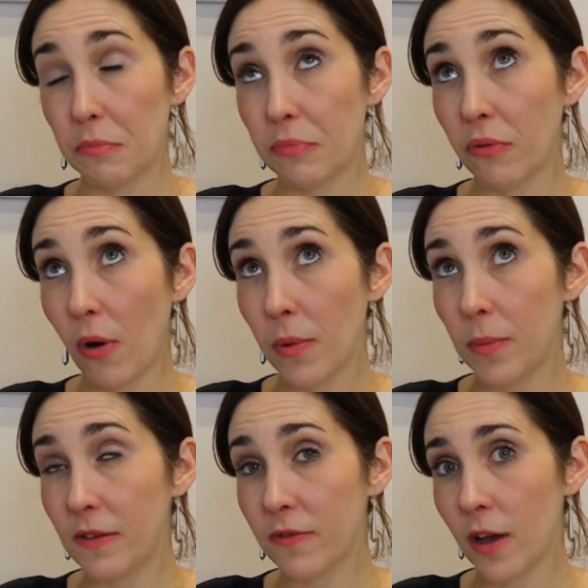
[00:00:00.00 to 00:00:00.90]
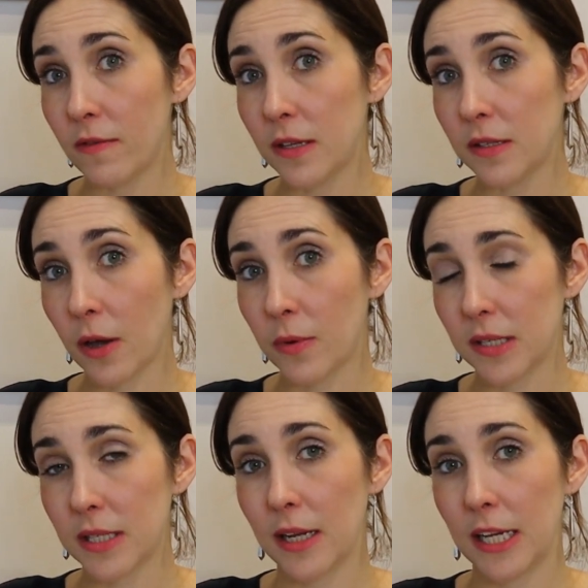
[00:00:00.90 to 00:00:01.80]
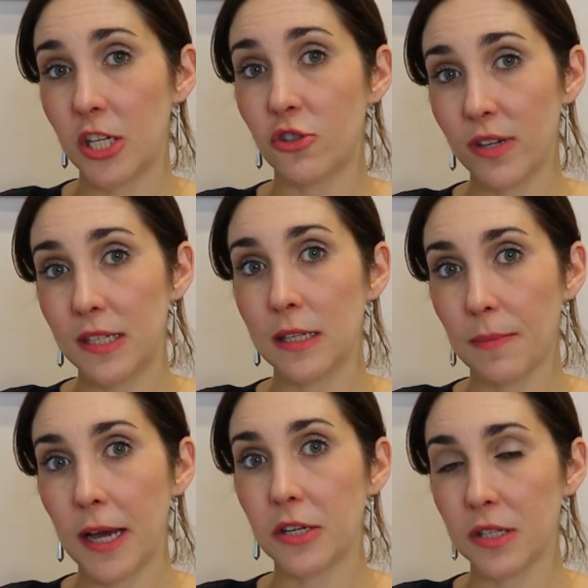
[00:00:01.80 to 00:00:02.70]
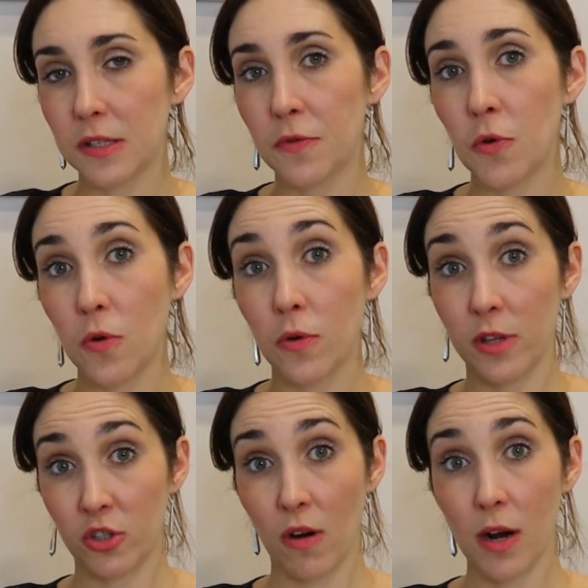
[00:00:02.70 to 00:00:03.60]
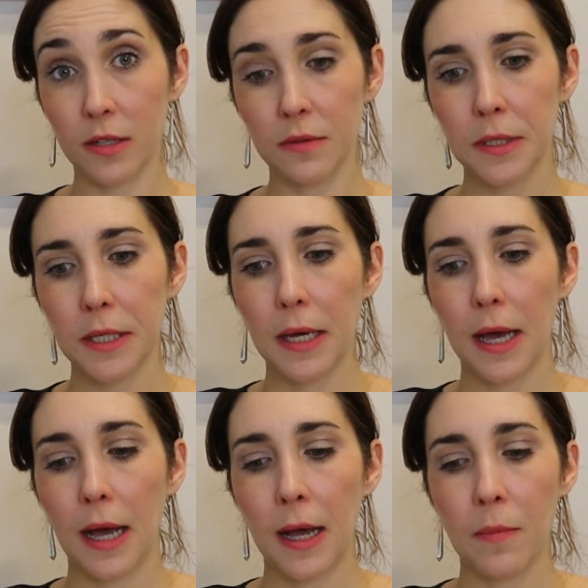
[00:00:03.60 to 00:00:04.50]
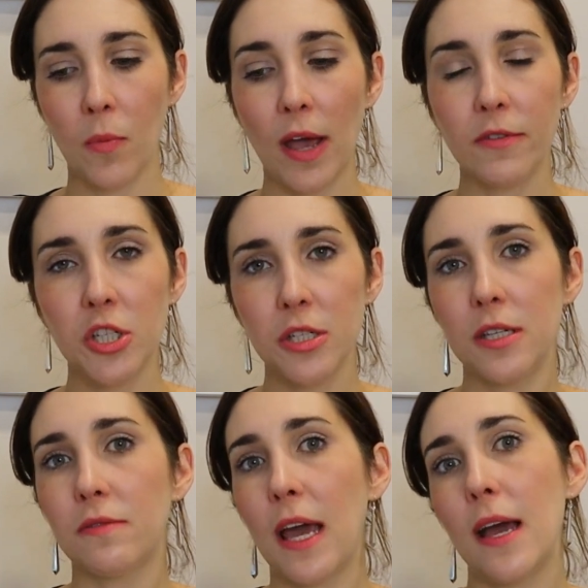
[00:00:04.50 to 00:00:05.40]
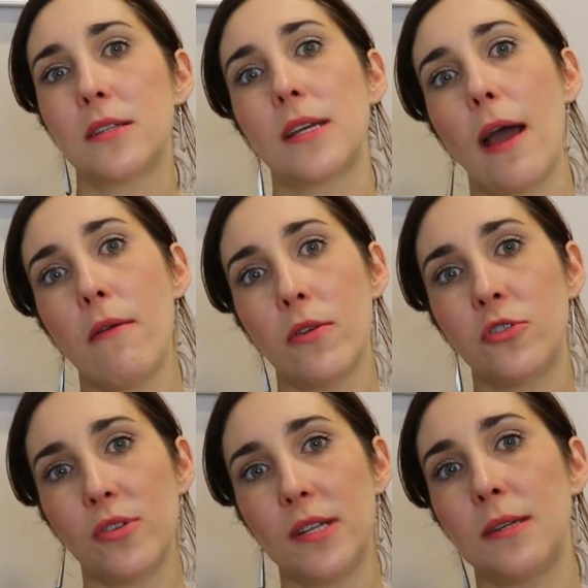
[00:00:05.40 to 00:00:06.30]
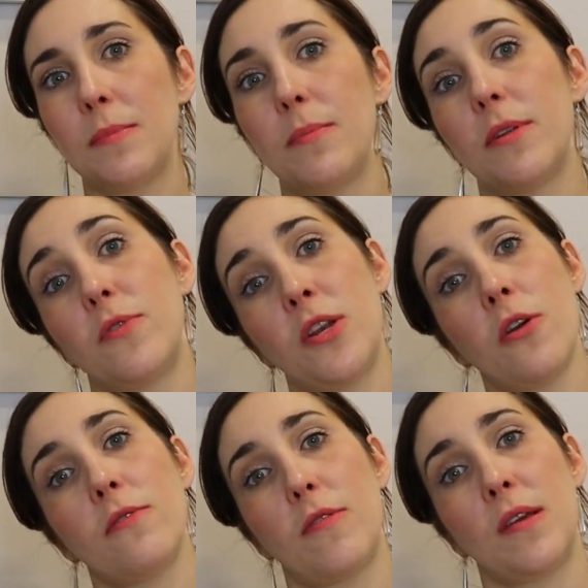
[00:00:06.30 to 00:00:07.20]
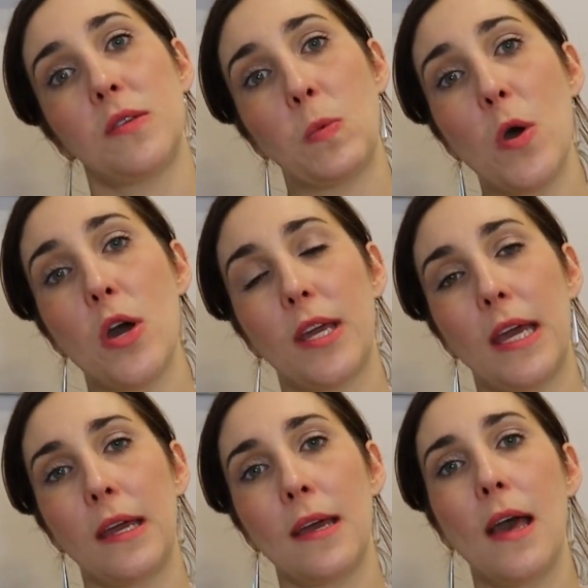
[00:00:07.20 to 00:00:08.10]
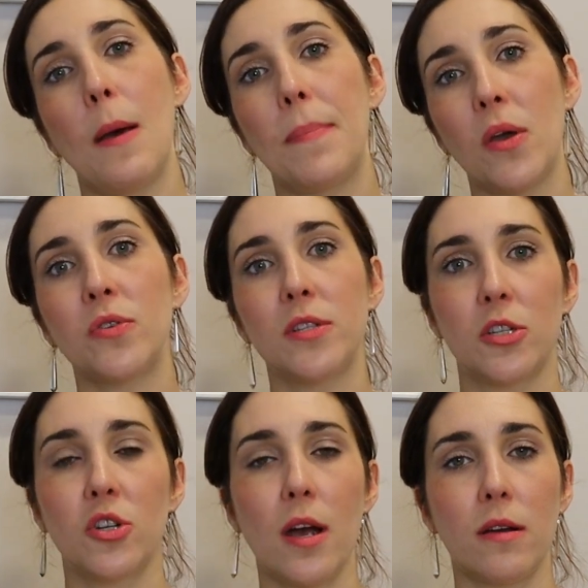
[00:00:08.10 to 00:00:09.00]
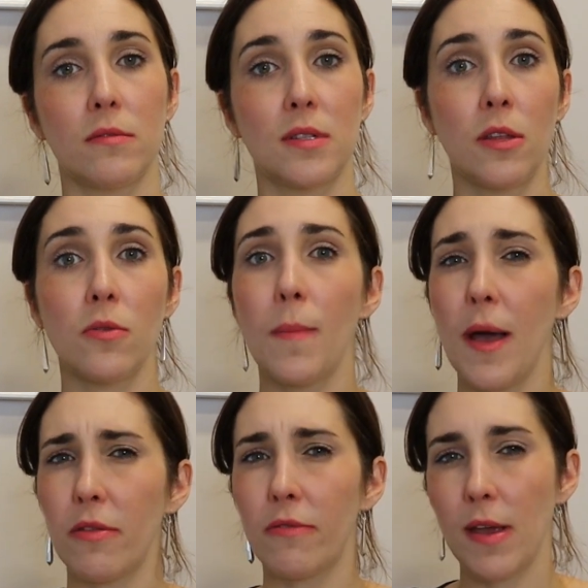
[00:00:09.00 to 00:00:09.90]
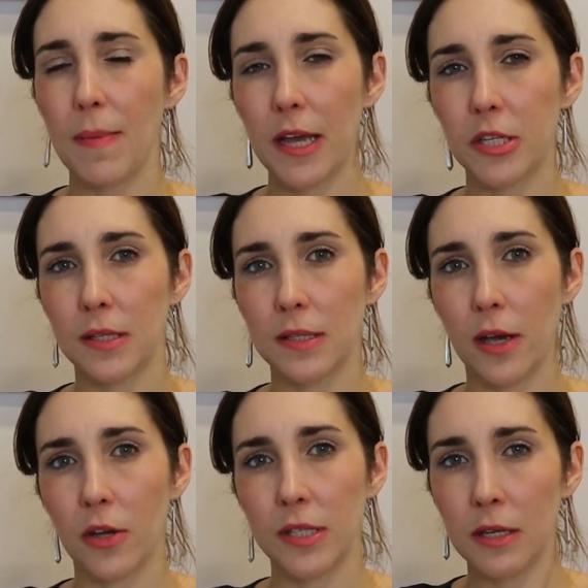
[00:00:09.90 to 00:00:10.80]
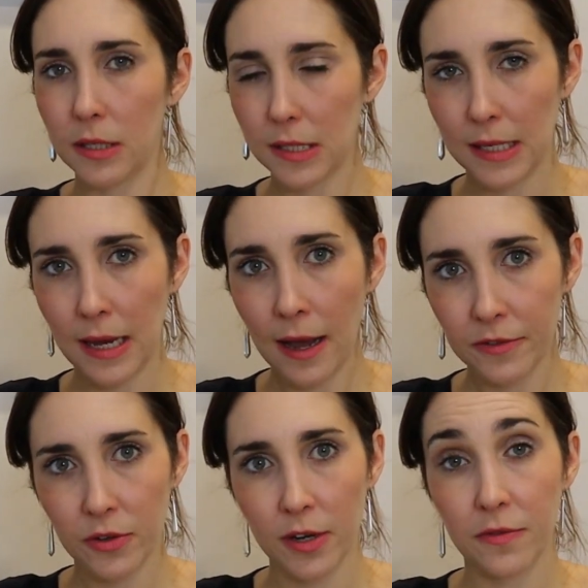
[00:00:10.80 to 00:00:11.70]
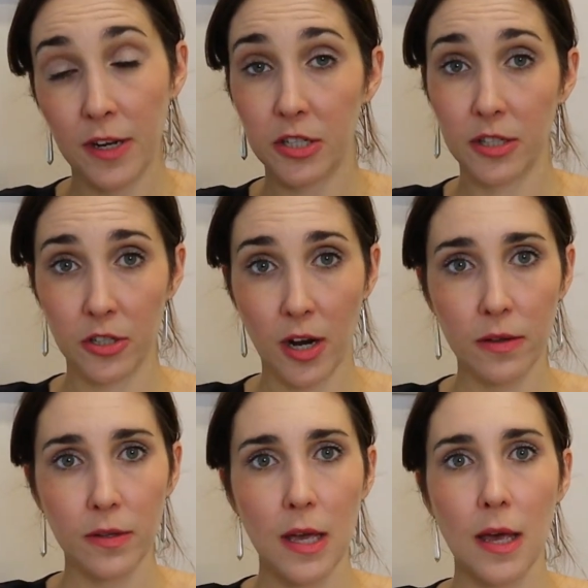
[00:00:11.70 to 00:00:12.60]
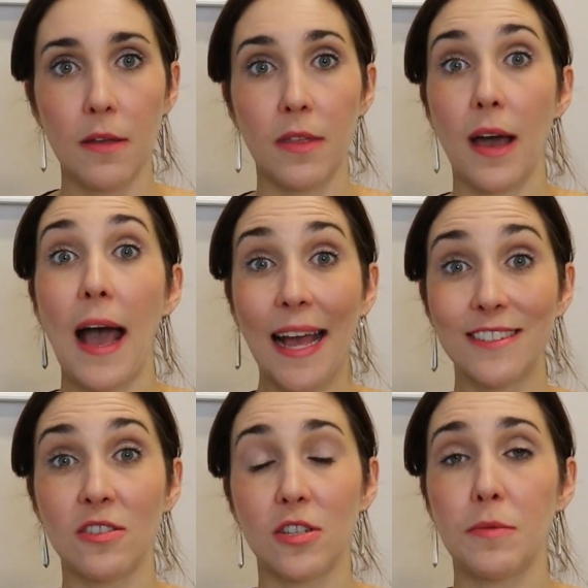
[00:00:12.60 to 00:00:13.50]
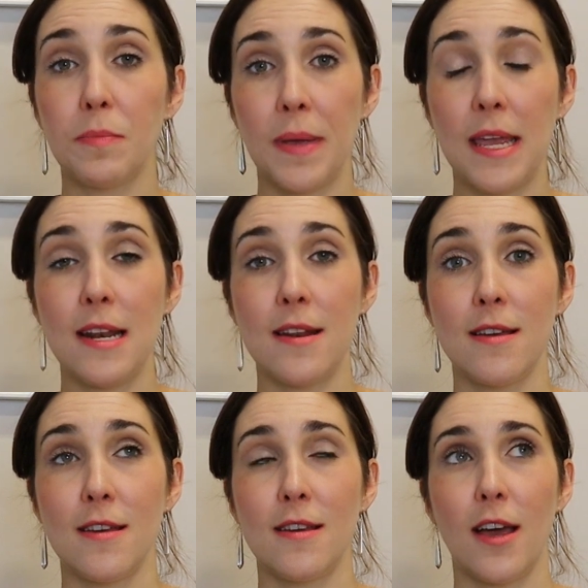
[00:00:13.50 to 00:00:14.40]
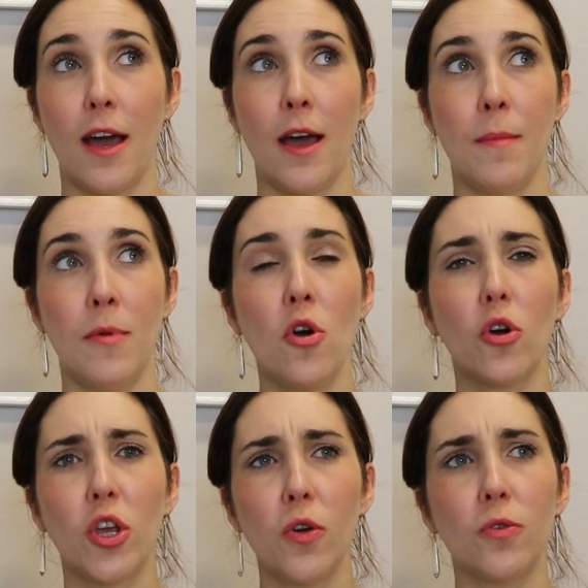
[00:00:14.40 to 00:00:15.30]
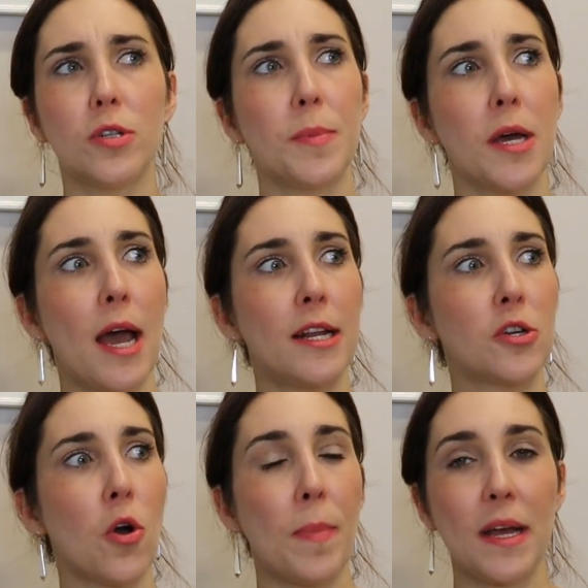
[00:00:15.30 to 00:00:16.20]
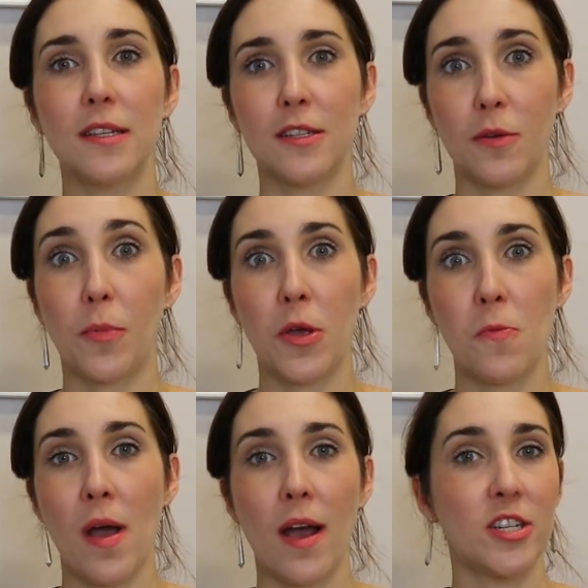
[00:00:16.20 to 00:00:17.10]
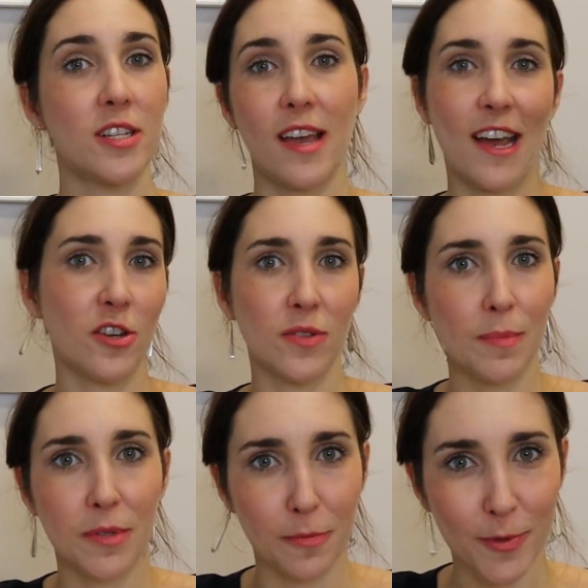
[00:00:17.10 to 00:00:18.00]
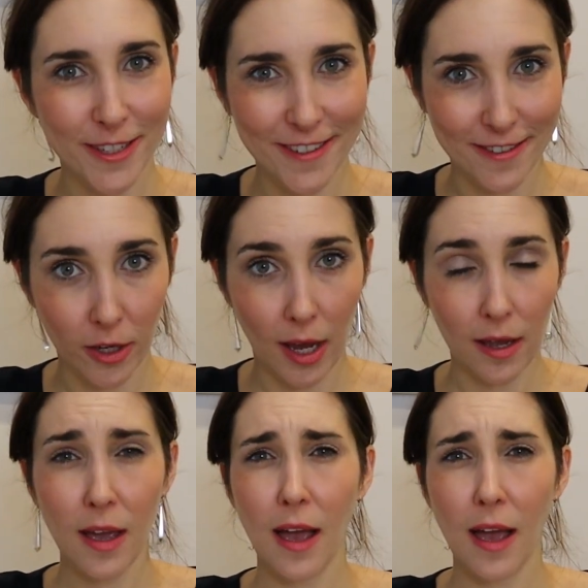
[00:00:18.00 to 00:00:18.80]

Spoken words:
probably 5 years ago when I started actually treating the patients for the trial, we have a duty of care to carry on treating people if we know that things are working beyond the trial. So there were about 3 patients that I continued to see after I'd finished the trial that hadn't been, not cured, but had got better to the point where actually they had no symptoms, okay?